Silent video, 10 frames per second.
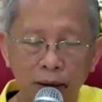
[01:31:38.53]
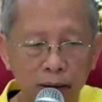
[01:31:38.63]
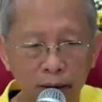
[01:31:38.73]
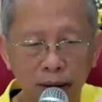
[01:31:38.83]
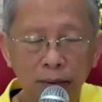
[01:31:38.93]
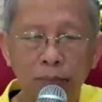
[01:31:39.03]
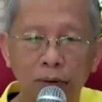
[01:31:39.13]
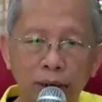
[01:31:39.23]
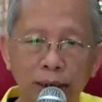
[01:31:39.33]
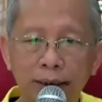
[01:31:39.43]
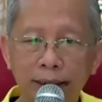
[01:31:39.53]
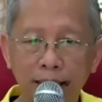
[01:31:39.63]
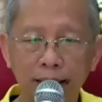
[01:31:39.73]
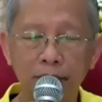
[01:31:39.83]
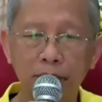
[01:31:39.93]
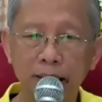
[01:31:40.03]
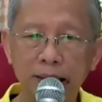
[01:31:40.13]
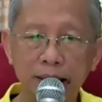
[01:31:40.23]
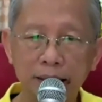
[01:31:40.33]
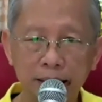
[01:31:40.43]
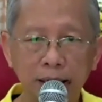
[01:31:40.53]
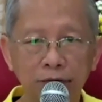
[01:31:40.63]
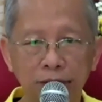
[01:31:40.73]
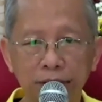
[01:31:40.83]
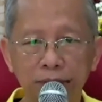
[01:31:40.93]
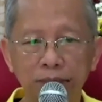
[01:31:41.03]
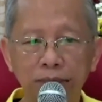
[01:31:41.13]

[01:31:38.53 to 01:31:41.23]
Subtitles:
it creates more entanglement, suffering.